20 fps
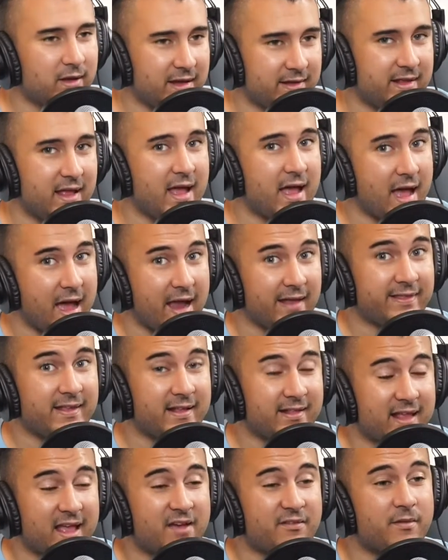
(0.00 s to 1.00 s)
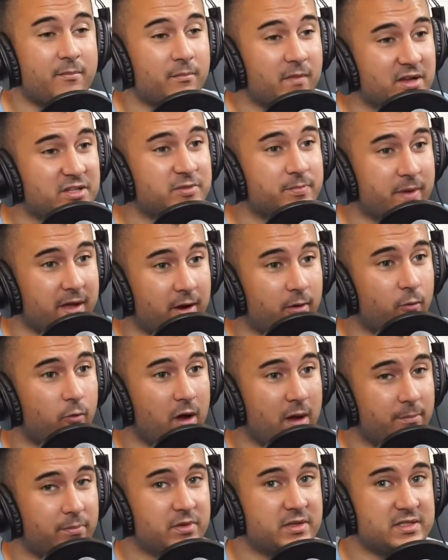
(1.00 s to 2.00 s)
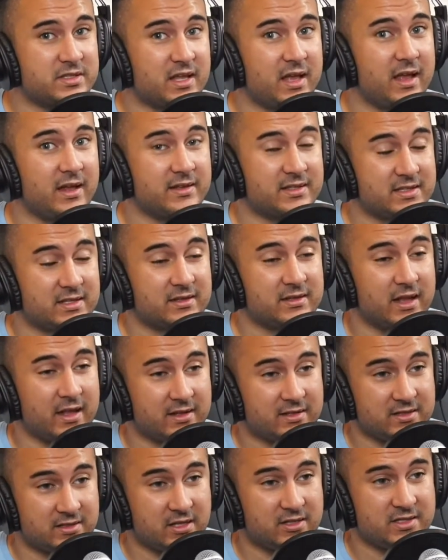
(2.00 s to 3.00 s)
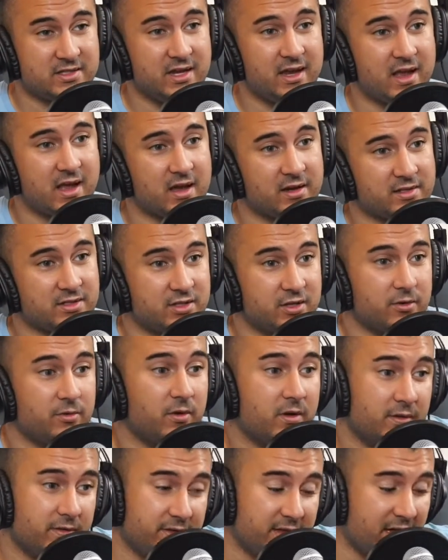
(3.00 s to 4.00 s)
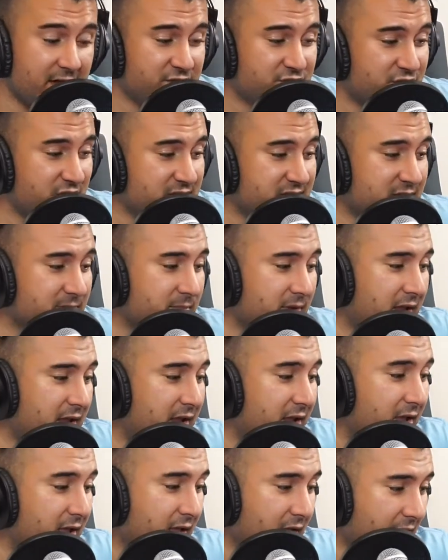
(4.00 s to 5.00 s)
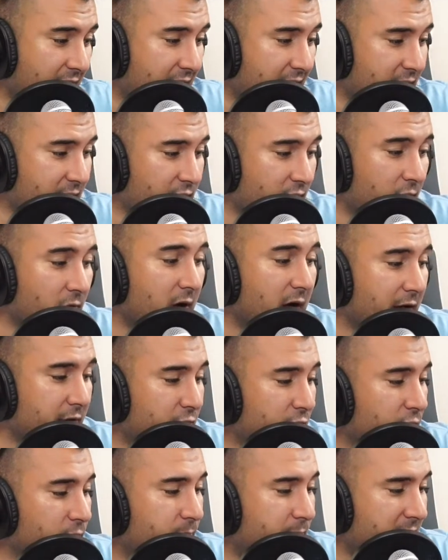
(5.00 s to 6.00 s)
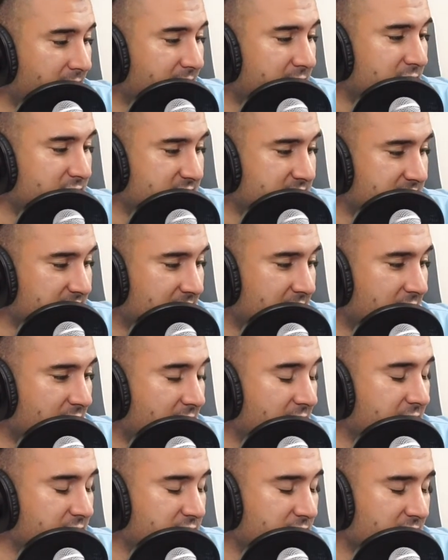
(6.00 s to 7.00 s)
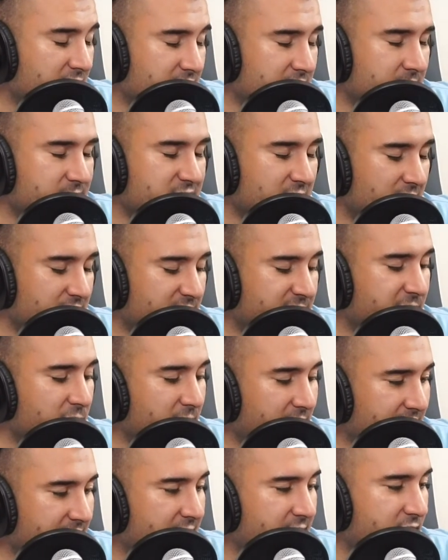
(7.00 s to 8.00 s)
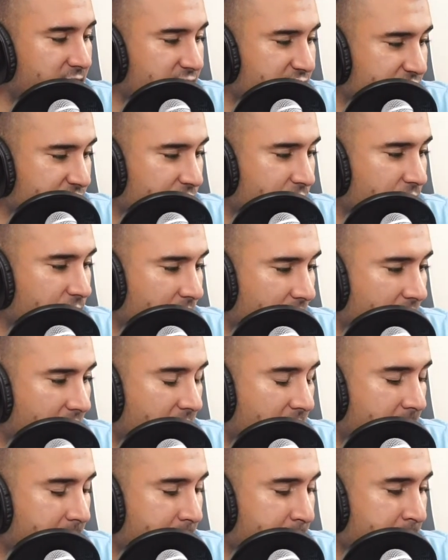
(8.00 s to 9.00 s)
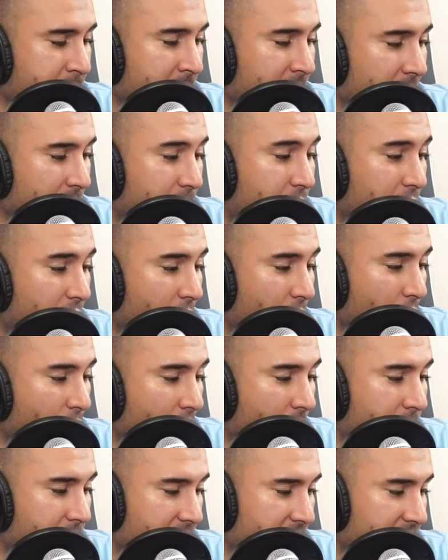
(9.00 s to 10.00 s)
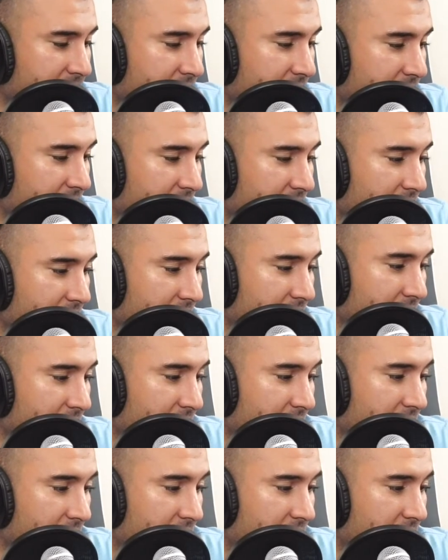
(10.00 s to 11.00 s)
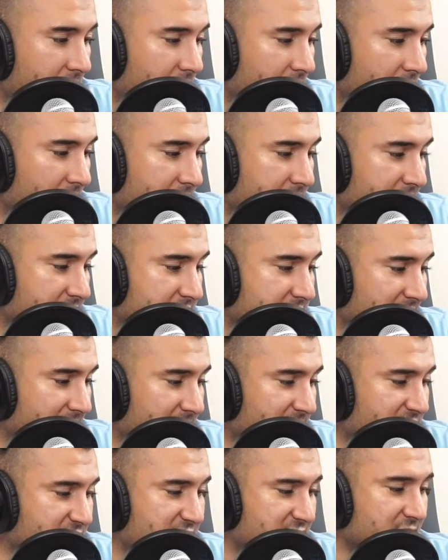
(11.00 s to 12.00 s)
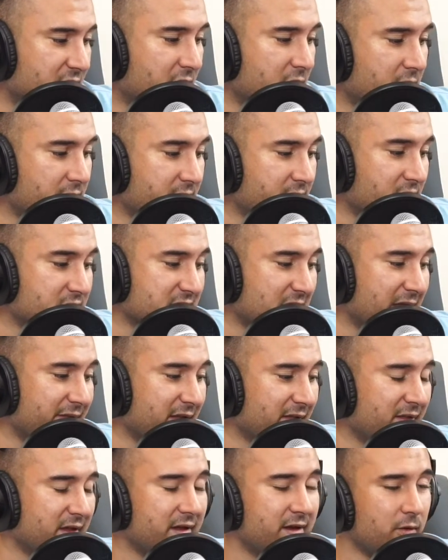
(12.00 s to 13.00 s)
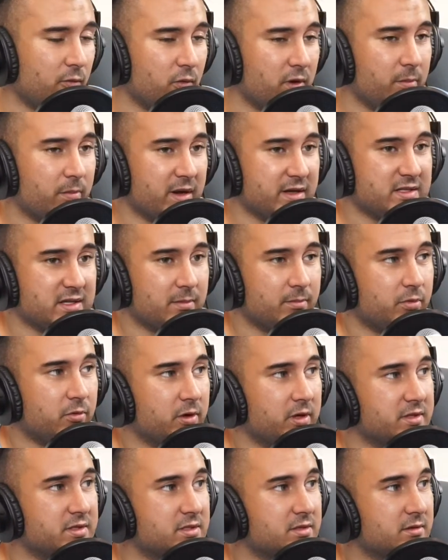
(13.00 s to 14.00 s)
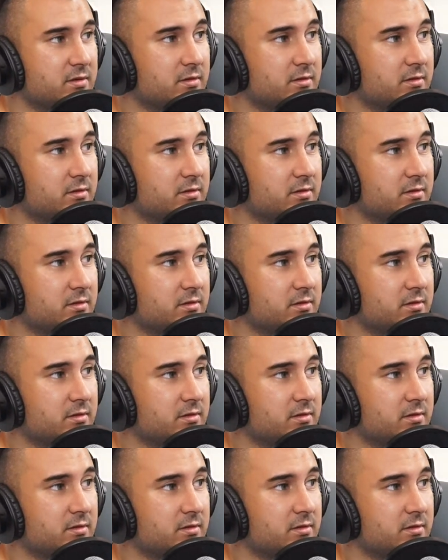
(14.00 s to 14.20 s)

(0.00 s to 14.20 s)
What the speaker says: only that. I think they have a much better weapons than the Seahawks do. That's just me. I don't know. I do pick the the 49ers to put a whooping on this game versus the Cardinals. I think they're gonna win by 10 points.